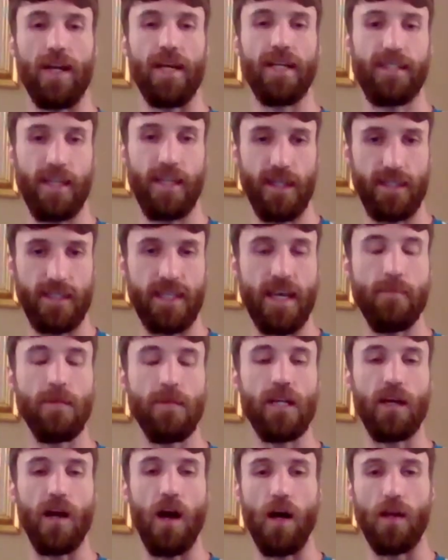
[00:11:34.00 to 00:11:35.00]
right, it's, it's
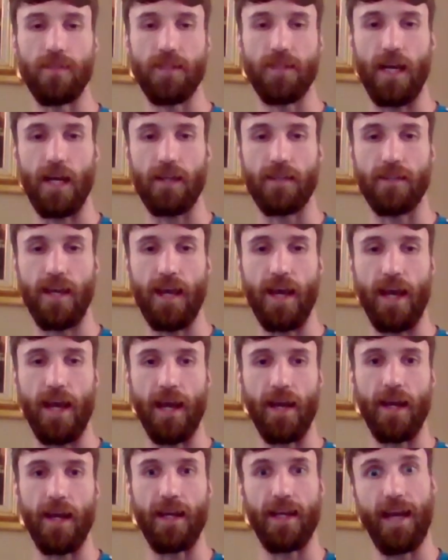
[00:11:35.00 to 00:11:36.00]
semi-contact.
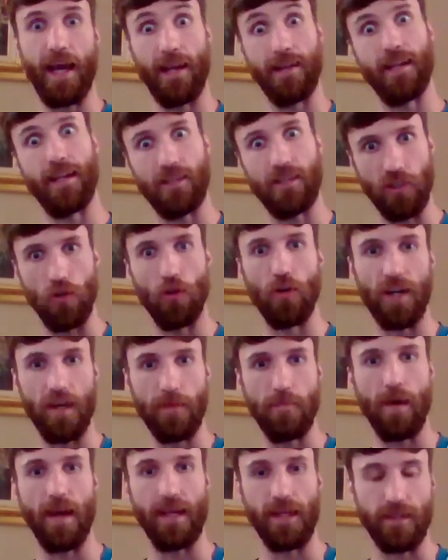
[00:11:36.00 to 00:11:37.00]
Uh, again, that's another
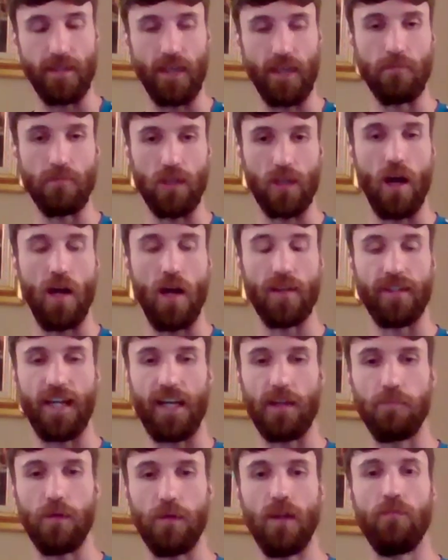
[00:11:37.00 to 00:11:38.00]
debate in terms of
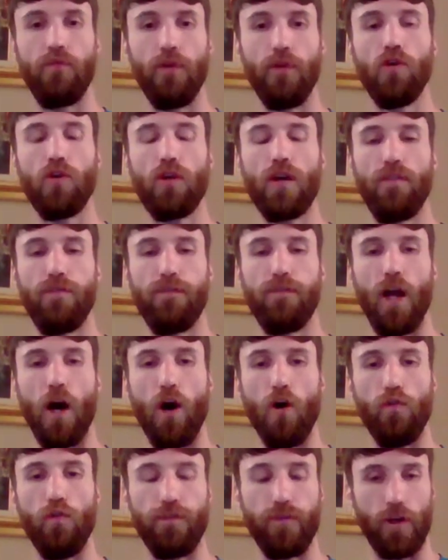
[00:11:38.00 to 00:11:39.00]
contact. But if we look at
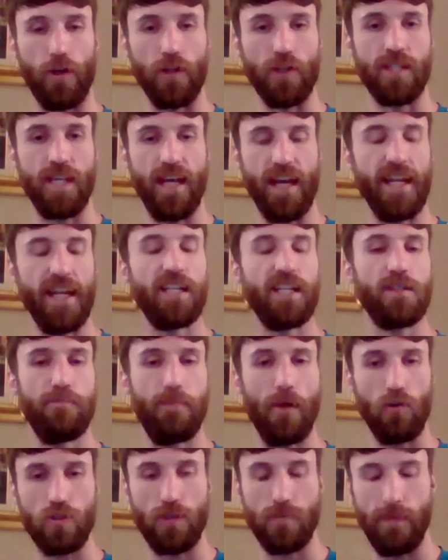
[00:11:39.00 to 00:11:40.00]
flow first, it is
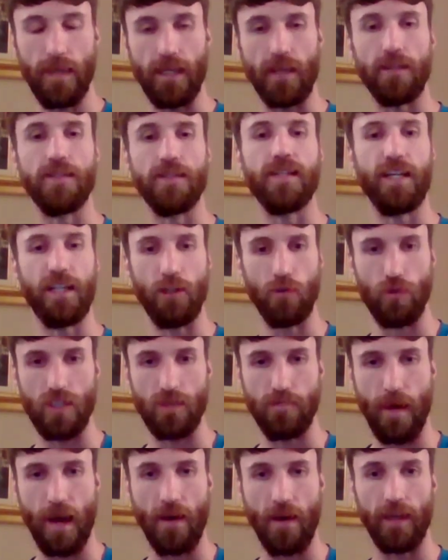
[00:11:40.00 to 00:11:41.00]
supposed to be continuous
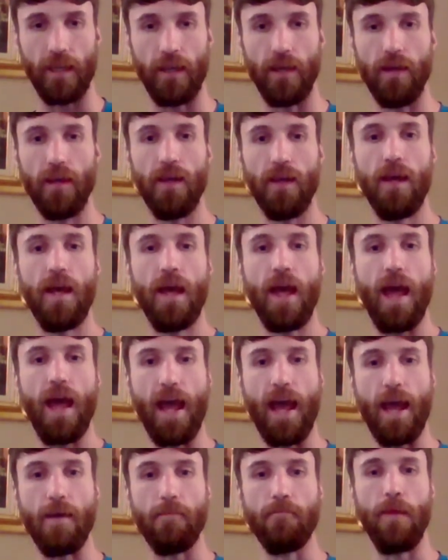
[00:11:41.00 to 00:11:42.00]
sparring.
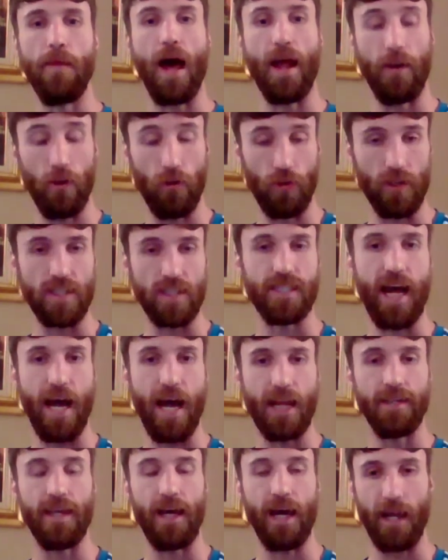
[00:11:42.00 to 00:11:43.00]
Um, and I
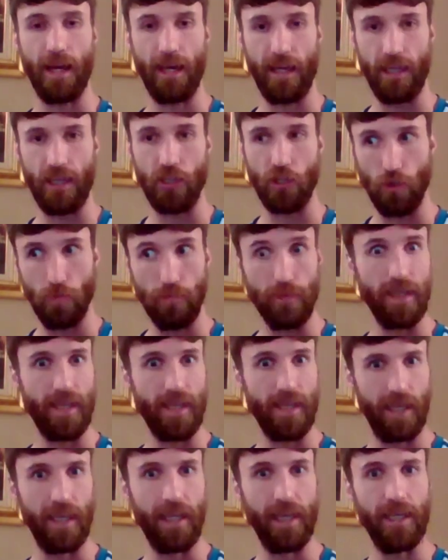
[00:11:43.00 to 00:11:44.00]
understand that it should be
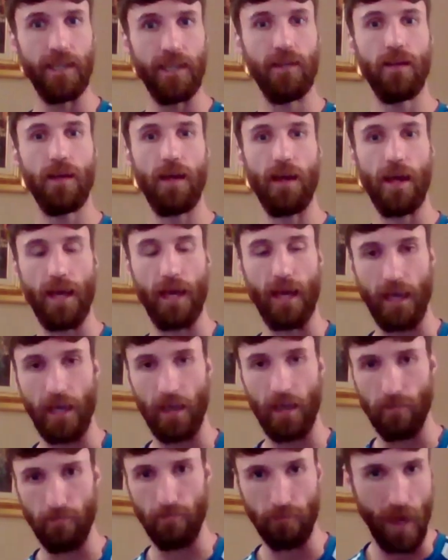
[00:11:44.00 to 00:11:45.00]
clean
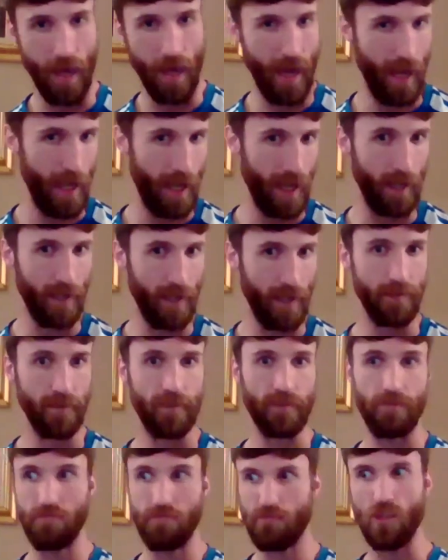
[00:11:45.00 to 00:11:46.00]
um,
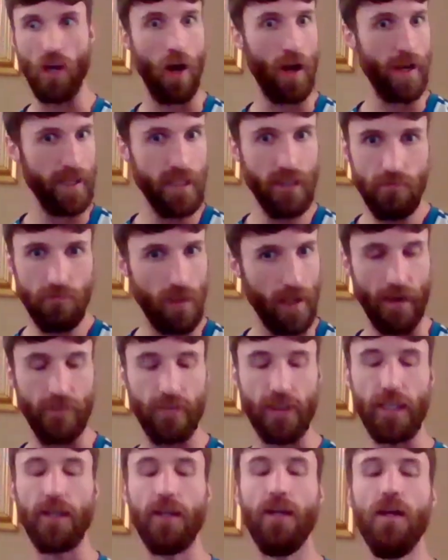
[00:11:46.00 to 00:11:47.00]
and tidy and
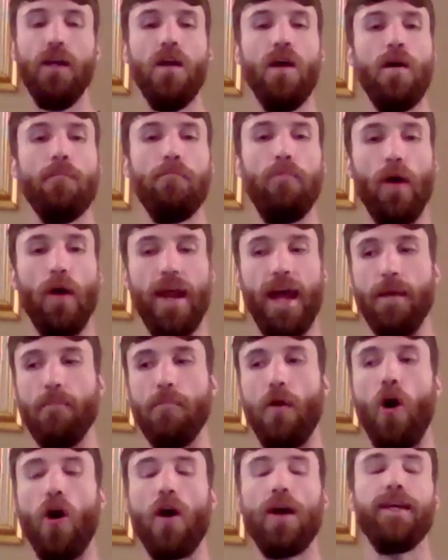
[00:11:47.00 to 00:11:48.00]
everything. But
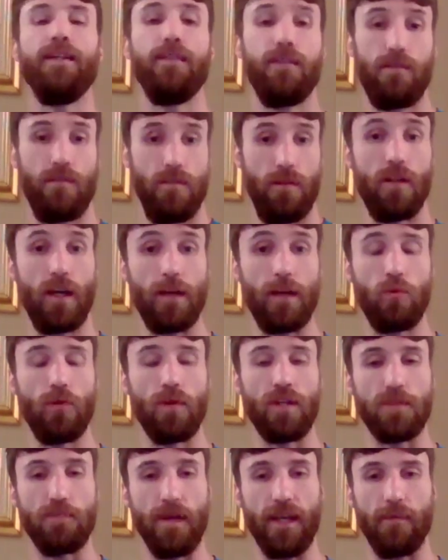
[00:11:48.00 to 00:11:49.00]
um, I, like what we
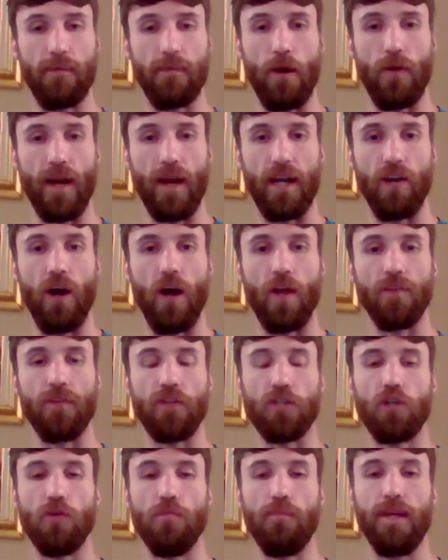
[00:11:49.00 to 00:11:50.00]
were speaking about earlier on,
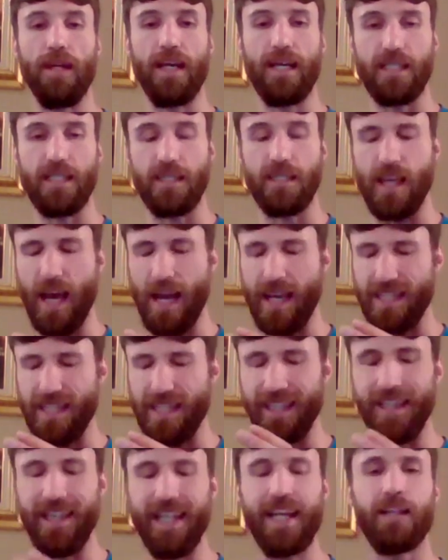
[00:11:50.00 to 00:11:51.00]
there should be as,
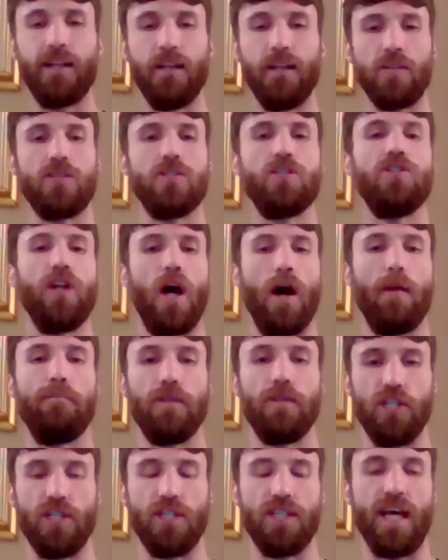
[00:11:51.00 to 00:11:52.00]
as little
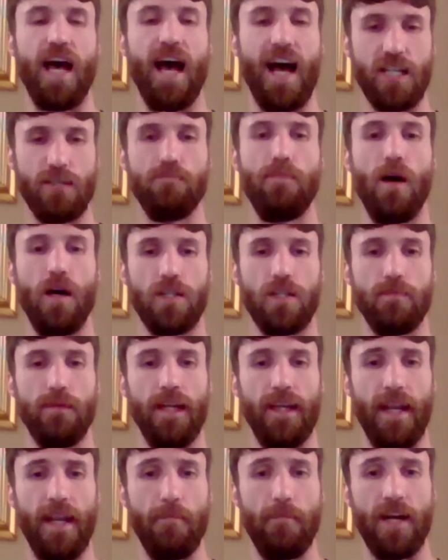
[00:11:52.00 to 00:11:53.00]
stoppages as
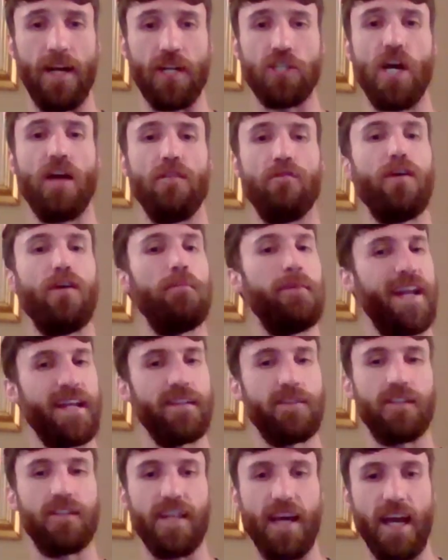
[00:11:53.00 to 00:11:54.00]
possible in that match. And from an
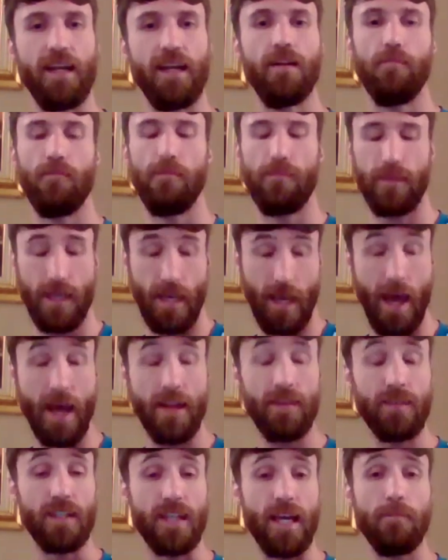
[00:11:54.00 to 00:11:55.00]
entertainment,
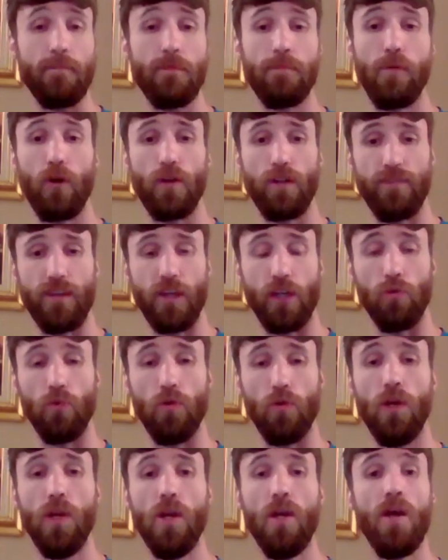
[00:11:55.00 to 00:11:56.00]
entertainment point of
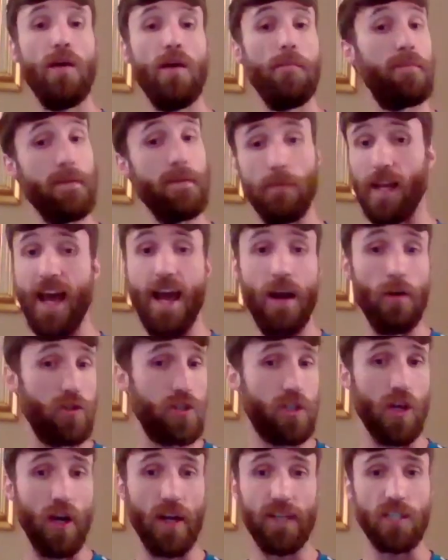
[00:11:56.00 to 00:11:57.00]
view, people
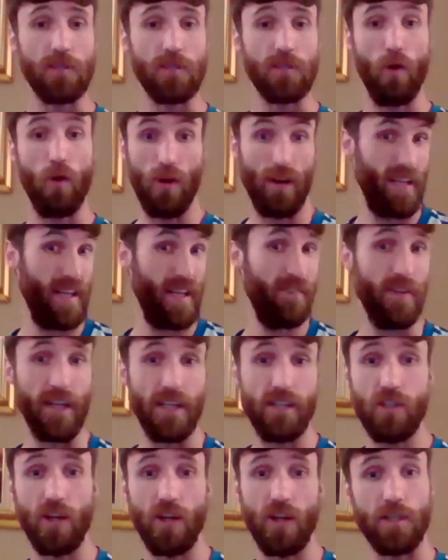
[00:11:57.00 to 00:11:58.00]
outside the sport, even
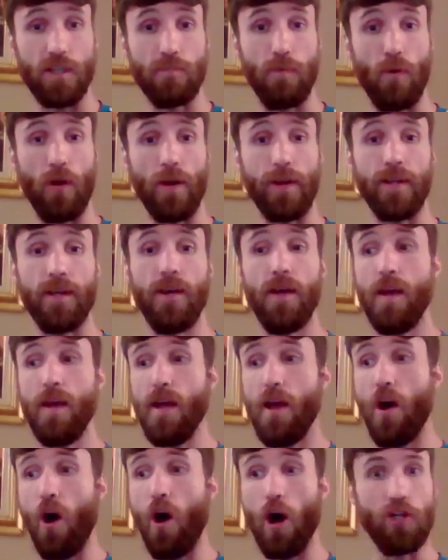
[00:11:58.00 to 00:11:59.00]
inside the sport,
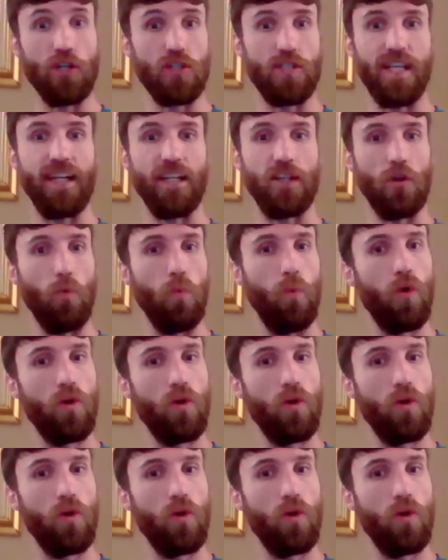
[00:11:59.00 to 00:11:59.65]
I just think the